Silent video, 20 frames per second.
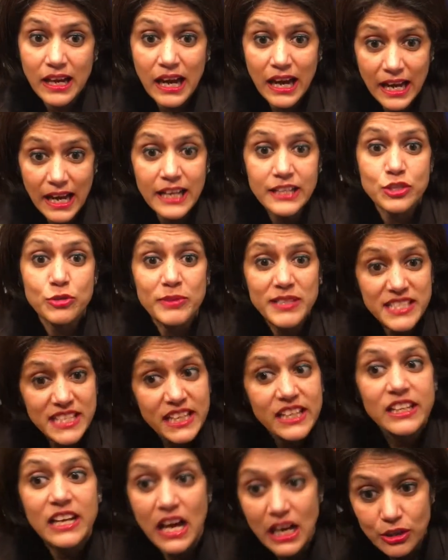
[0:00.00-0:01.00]
I had to be
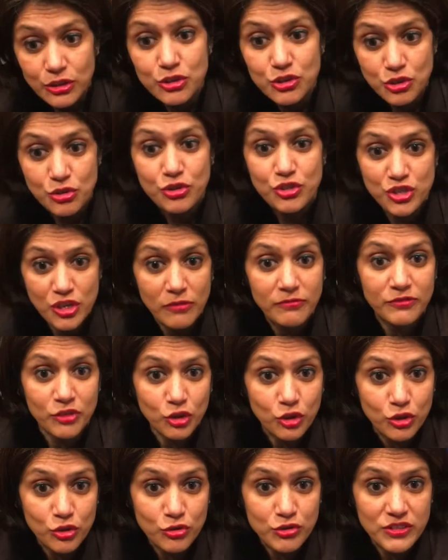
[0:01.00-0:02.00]
taken out to shop for
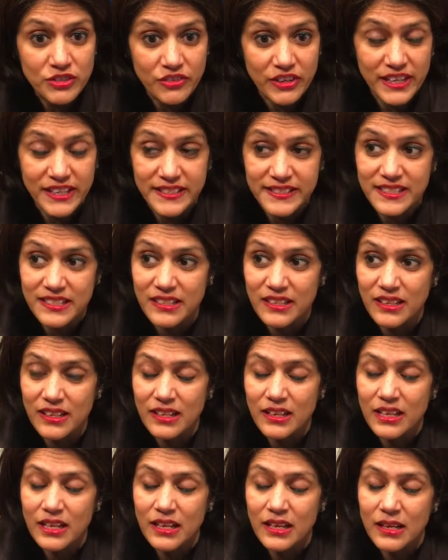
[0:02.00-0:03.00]
groceries.
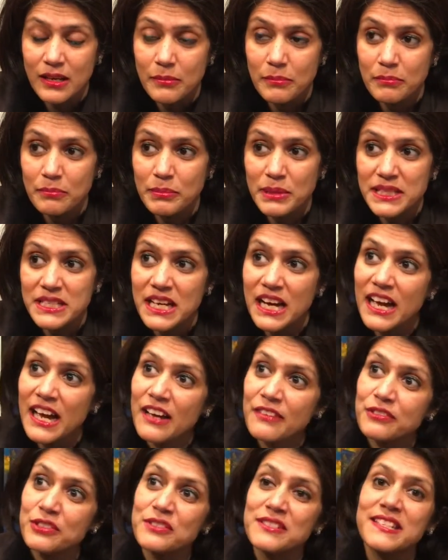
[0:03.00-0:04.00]
But I
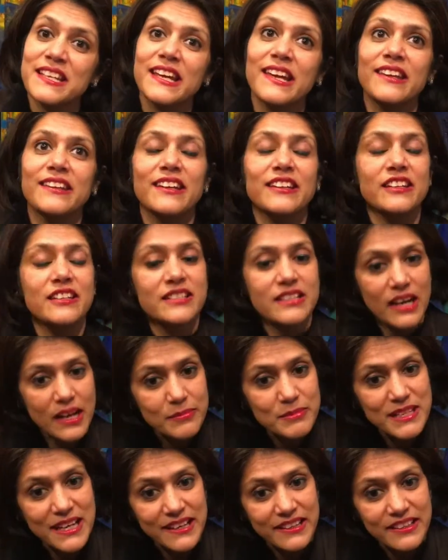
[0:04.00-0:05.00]
have to say that in
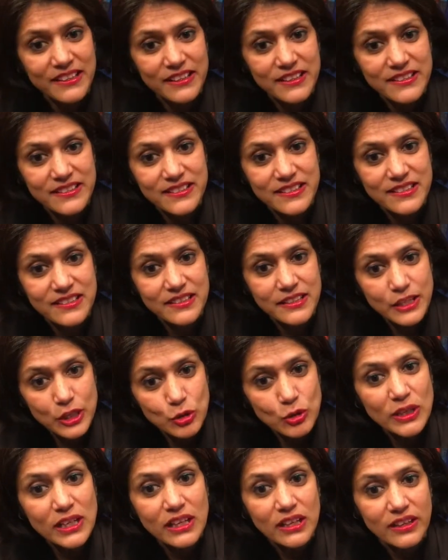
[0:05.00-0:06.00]
times like this,
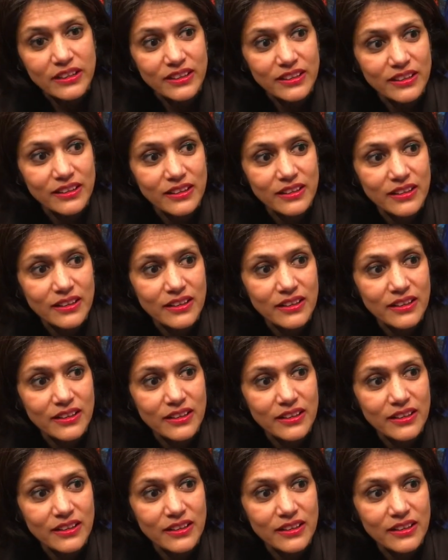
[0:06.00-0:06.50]
you learn